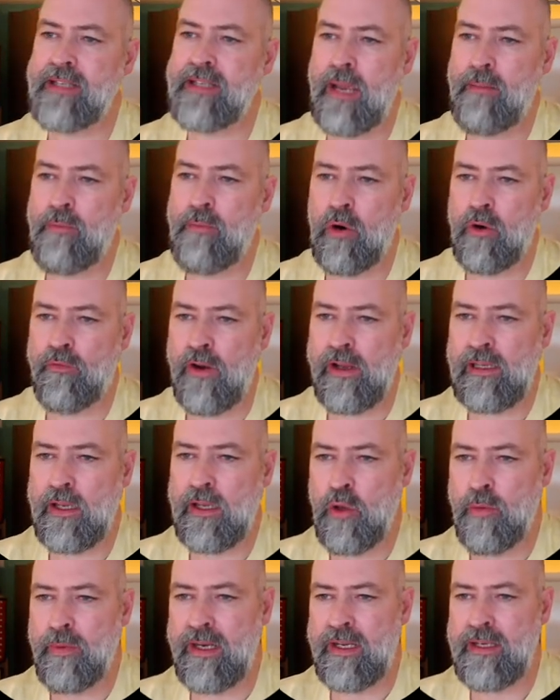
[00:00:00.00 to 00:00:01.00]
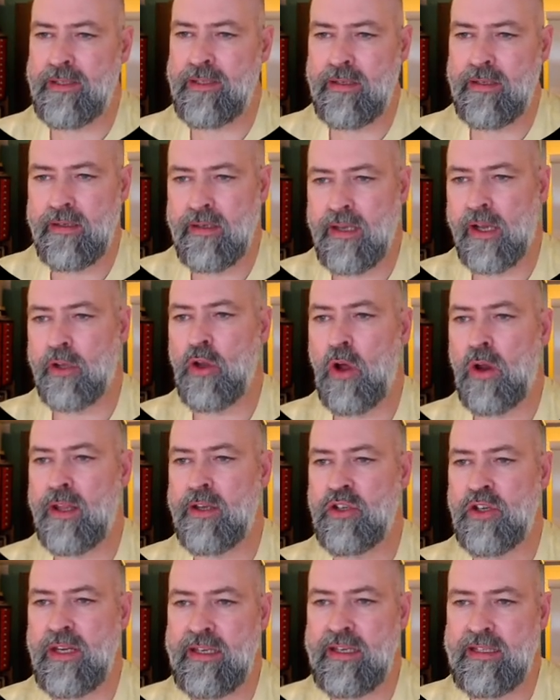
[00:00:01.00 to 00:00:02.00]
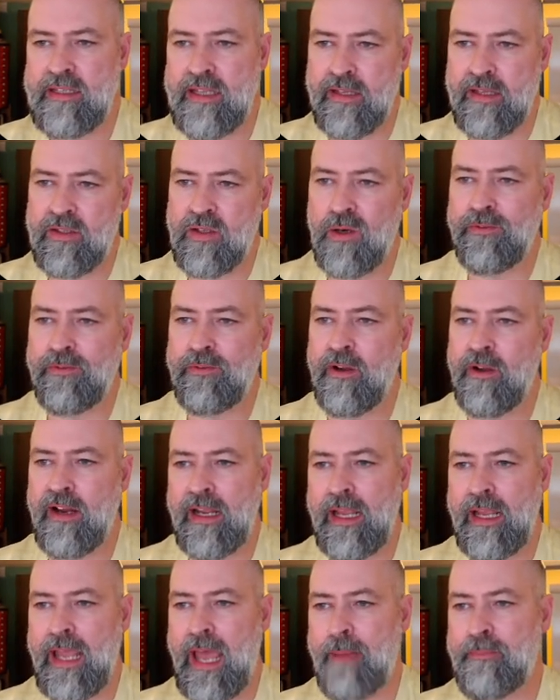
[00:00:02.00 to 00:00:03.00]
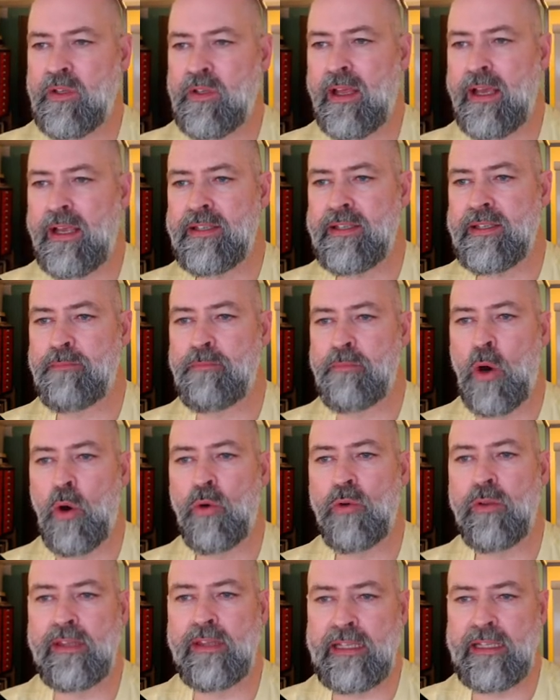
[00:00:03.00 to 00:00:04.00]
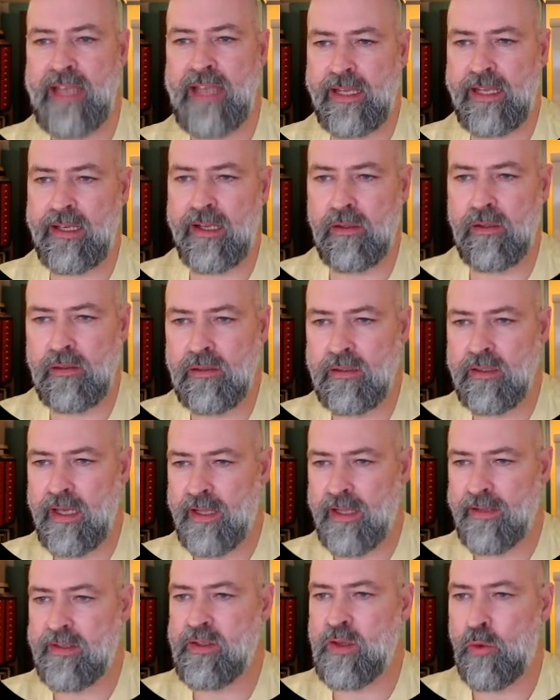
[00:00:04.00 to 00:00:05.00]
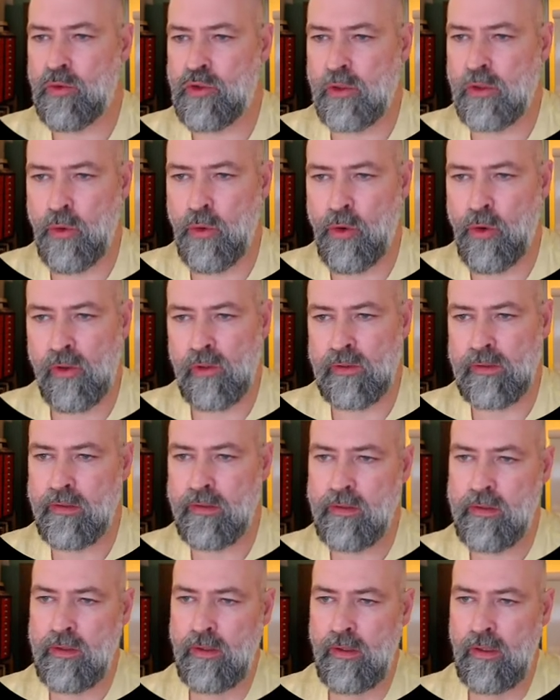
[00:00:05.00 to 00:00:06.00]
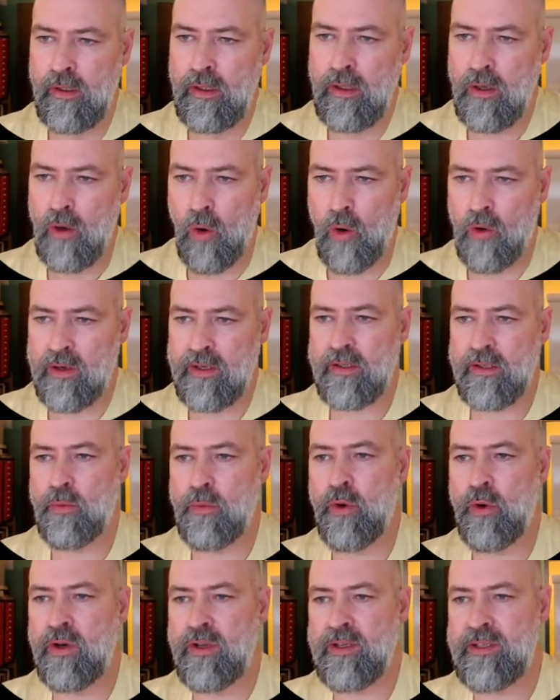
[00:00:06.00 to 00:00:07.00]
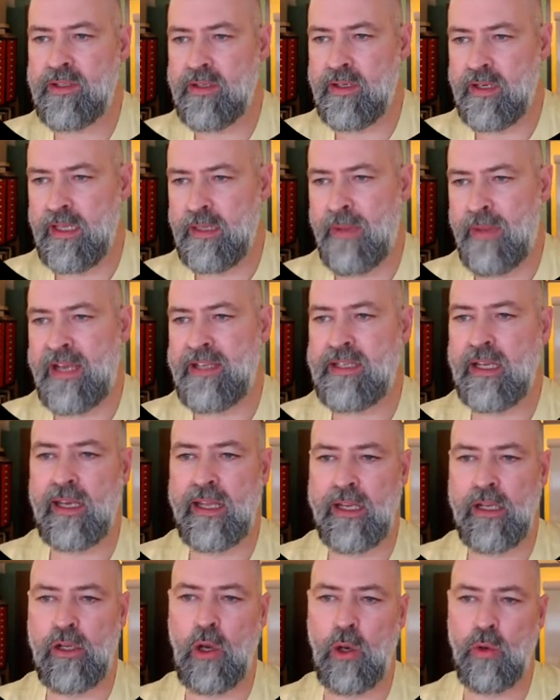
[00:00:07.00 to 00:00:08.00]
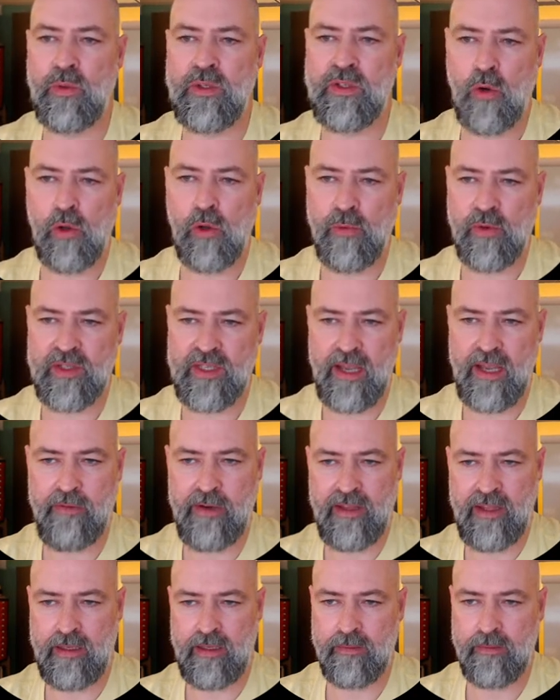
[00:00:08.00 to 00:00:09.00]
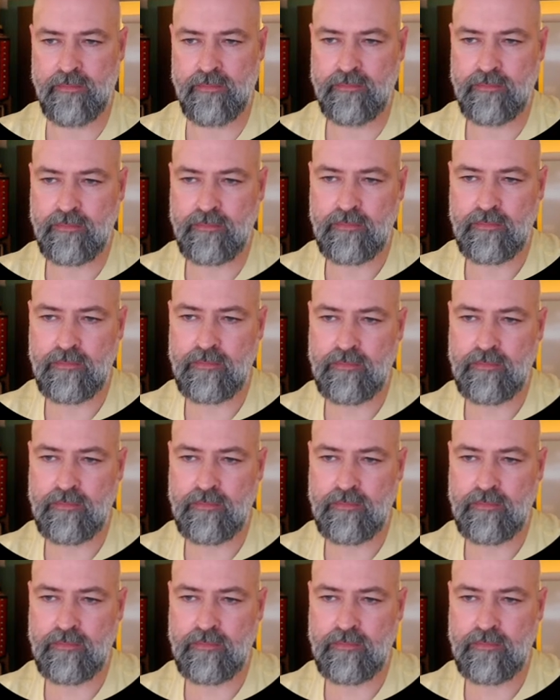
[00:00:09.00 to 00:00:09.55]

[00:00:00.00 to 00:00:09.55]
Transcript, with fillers: A cyborg friendly humanist acknowledges that software encapsulates both the technical and the social world, or in other words, it basically includes almost everything.